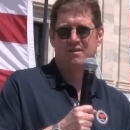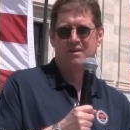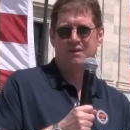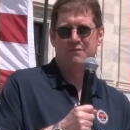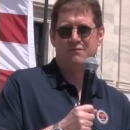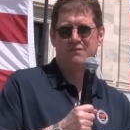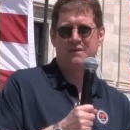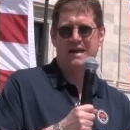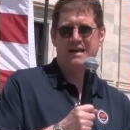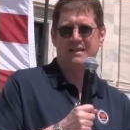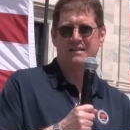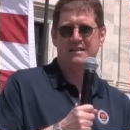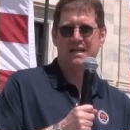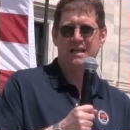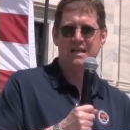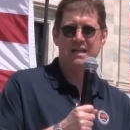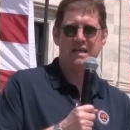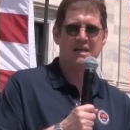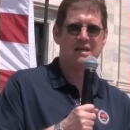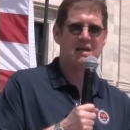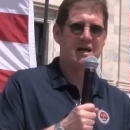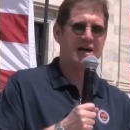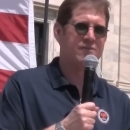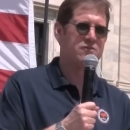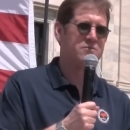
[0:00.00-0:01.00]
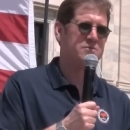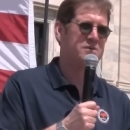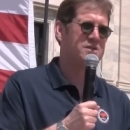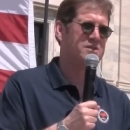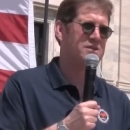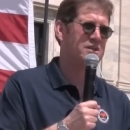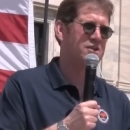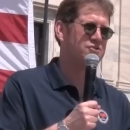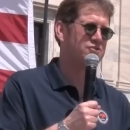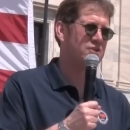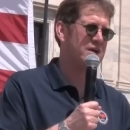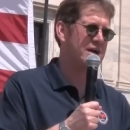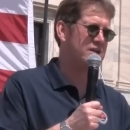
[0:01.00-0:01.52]
In fact, any government
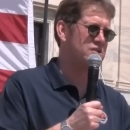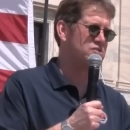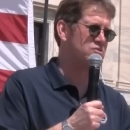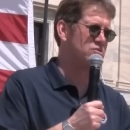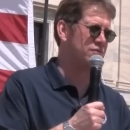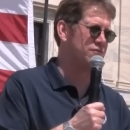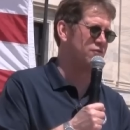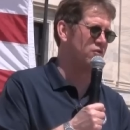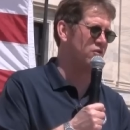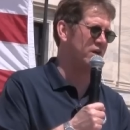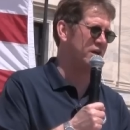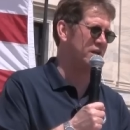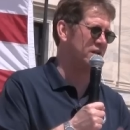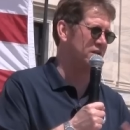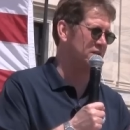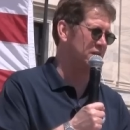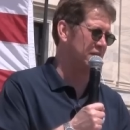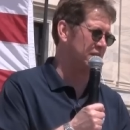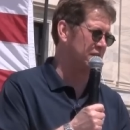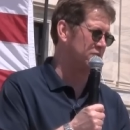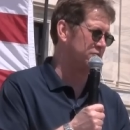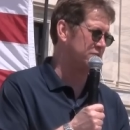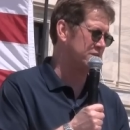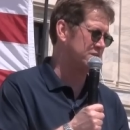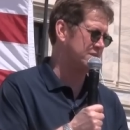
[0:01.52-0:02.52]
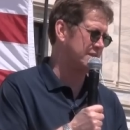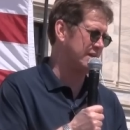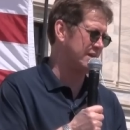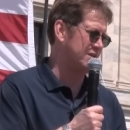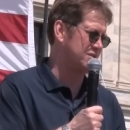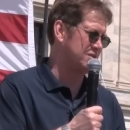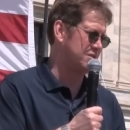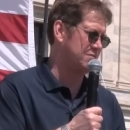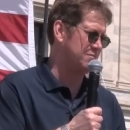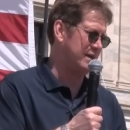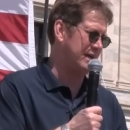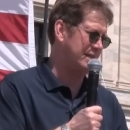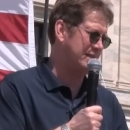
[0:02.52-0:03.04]
that tries to avoid a little
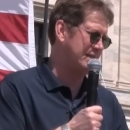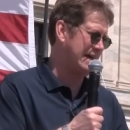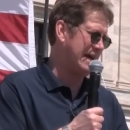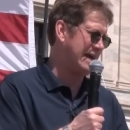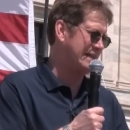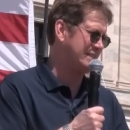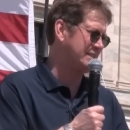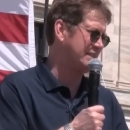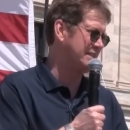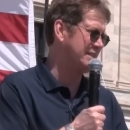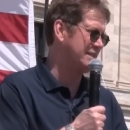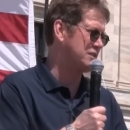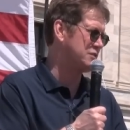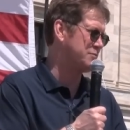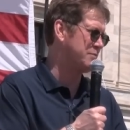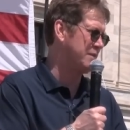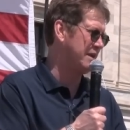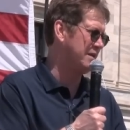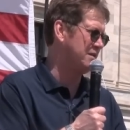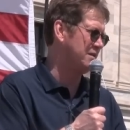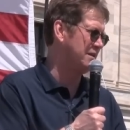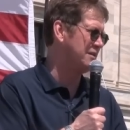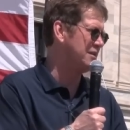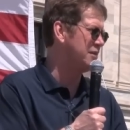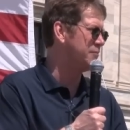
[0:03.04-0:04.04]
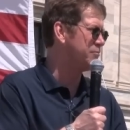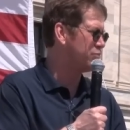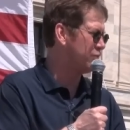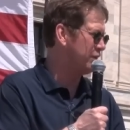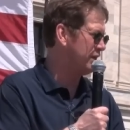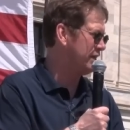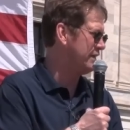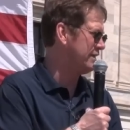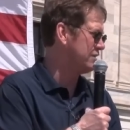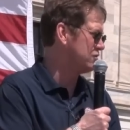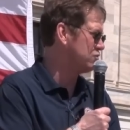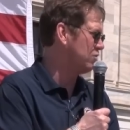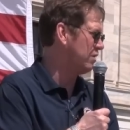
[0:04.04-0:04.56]
recession by taxing and spending and
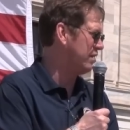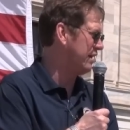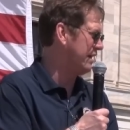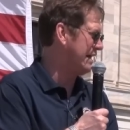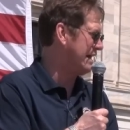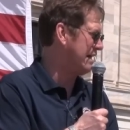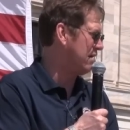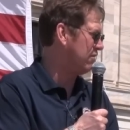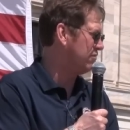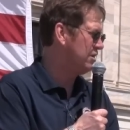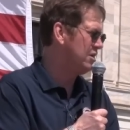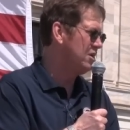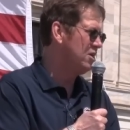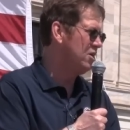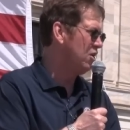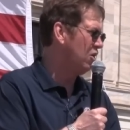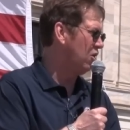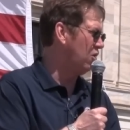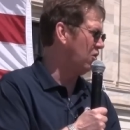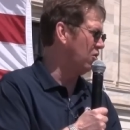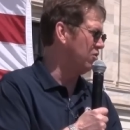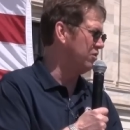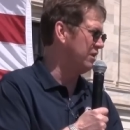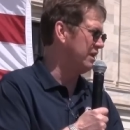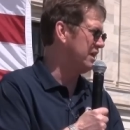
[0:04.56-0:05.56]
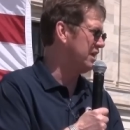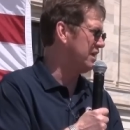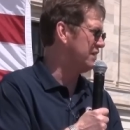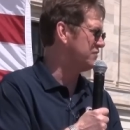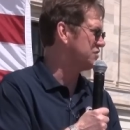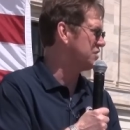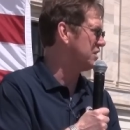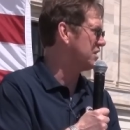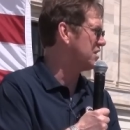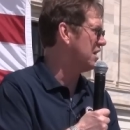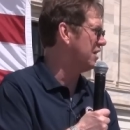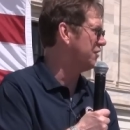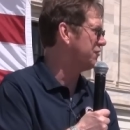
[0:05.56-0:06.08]
printing its way out only
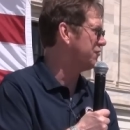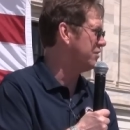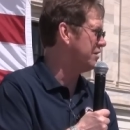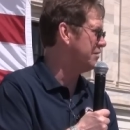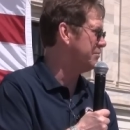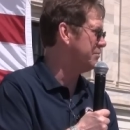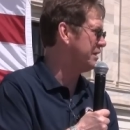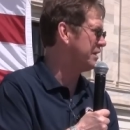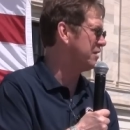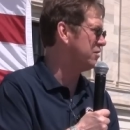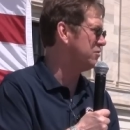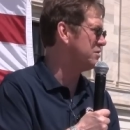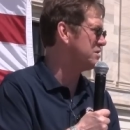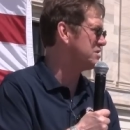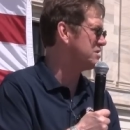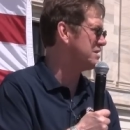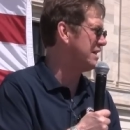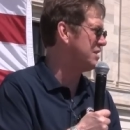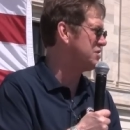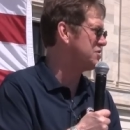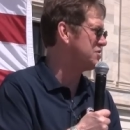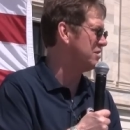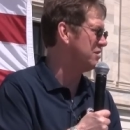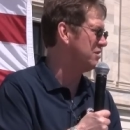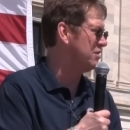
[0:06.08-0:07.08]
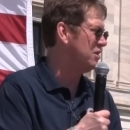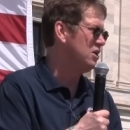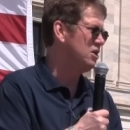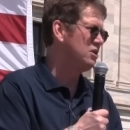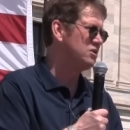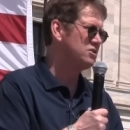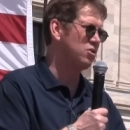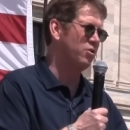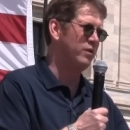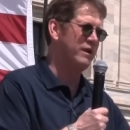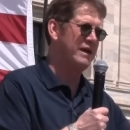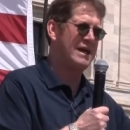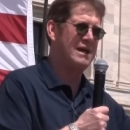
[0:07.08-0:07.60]
gives the country a bigger recession.
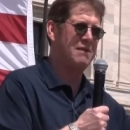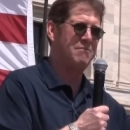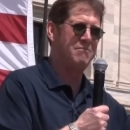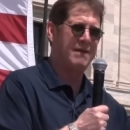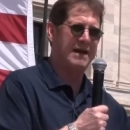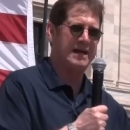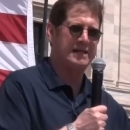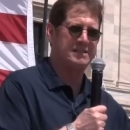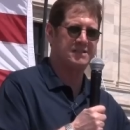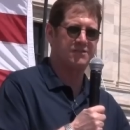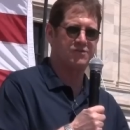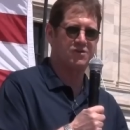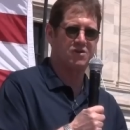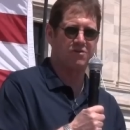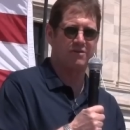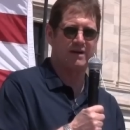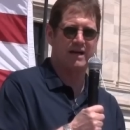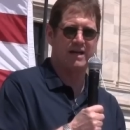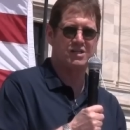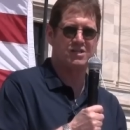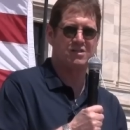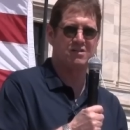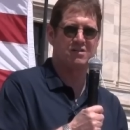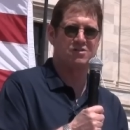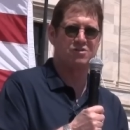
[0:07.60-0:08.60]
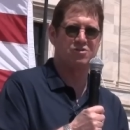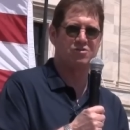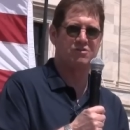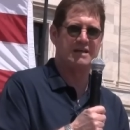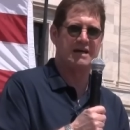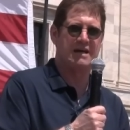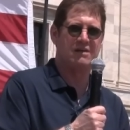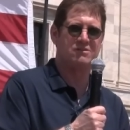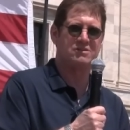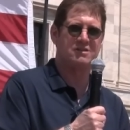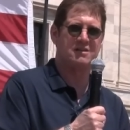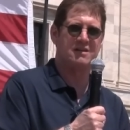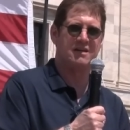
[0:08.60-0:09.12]
So we had a massive correction in
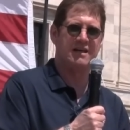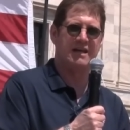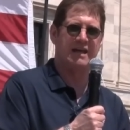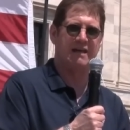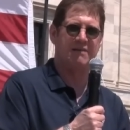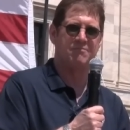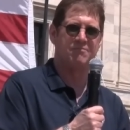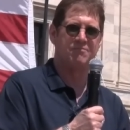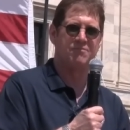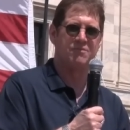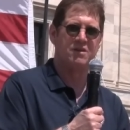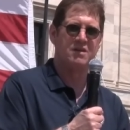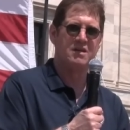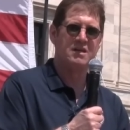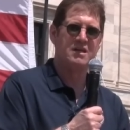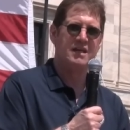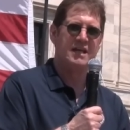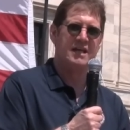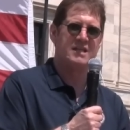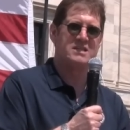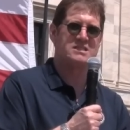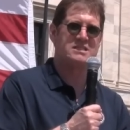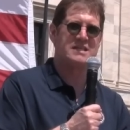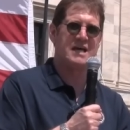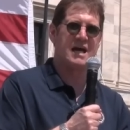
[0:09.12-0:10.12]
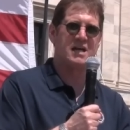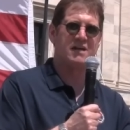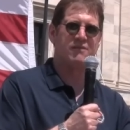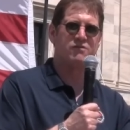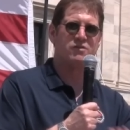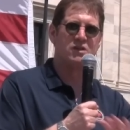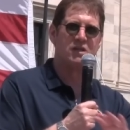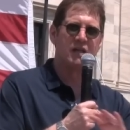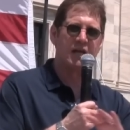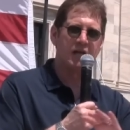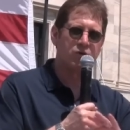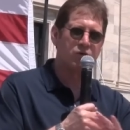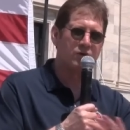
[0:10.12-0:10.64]
2008. Instead
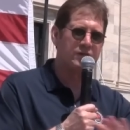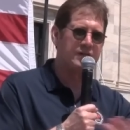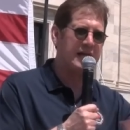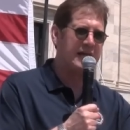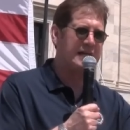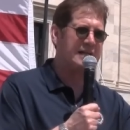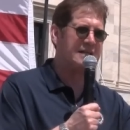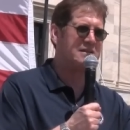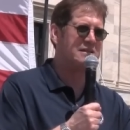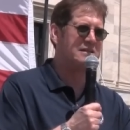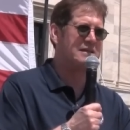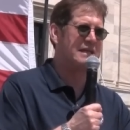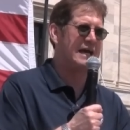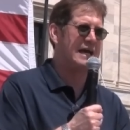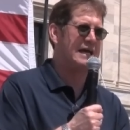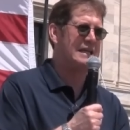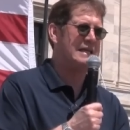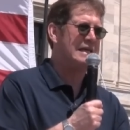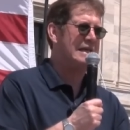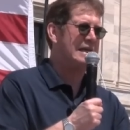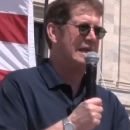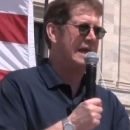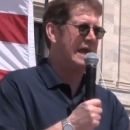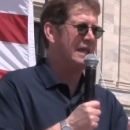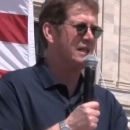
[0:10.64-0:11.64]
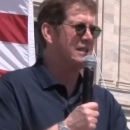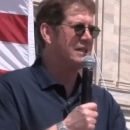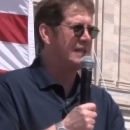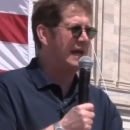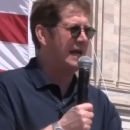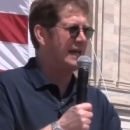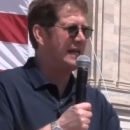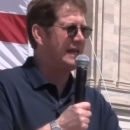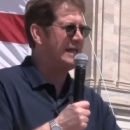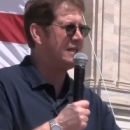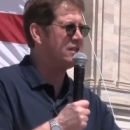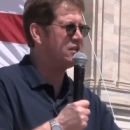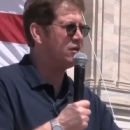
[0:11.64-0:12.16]
of liquidating the debt and
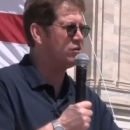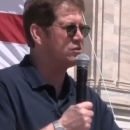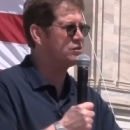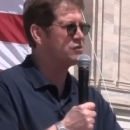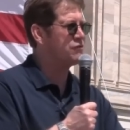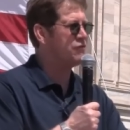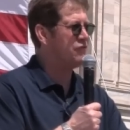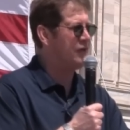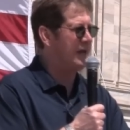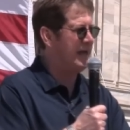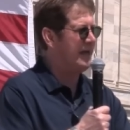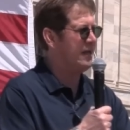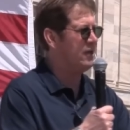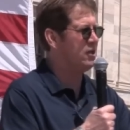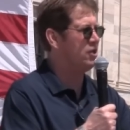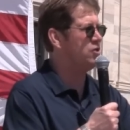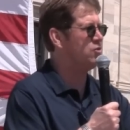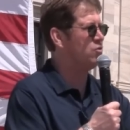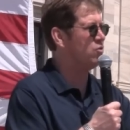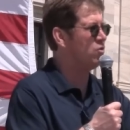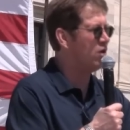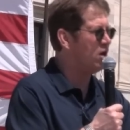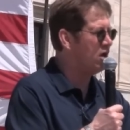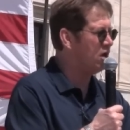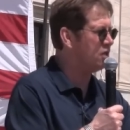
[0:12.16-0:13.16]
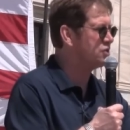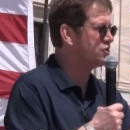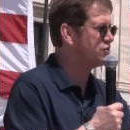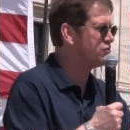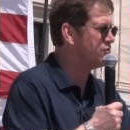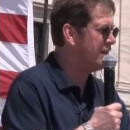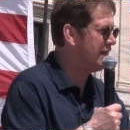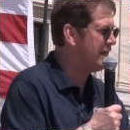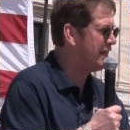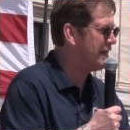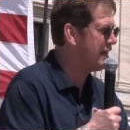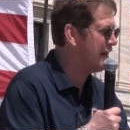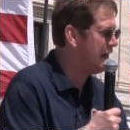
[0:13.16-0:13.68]
letting those failed Wall
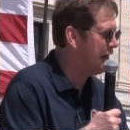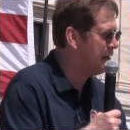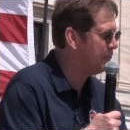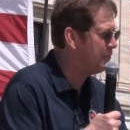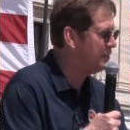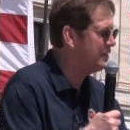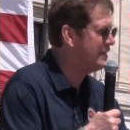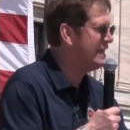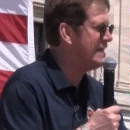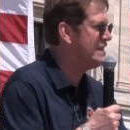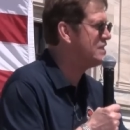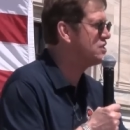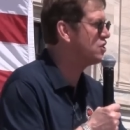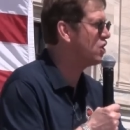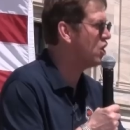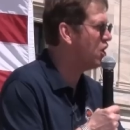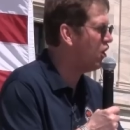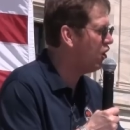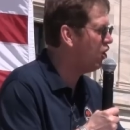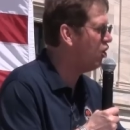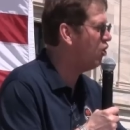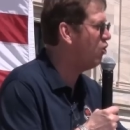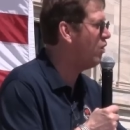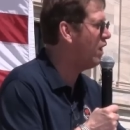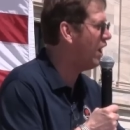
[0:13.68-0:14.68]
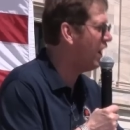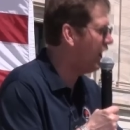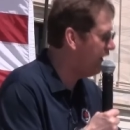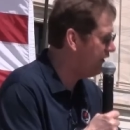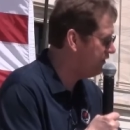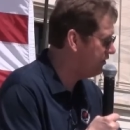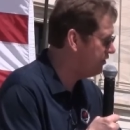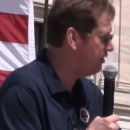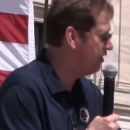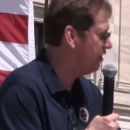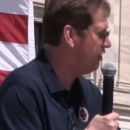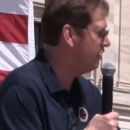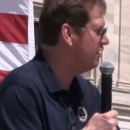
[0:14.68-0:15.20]
Street companies go
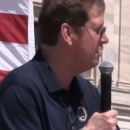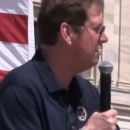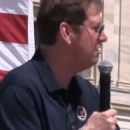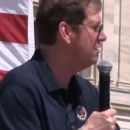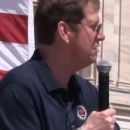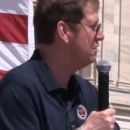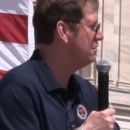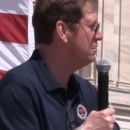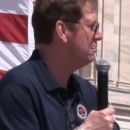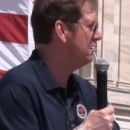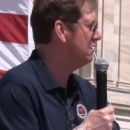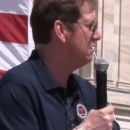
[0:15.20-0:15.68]
under,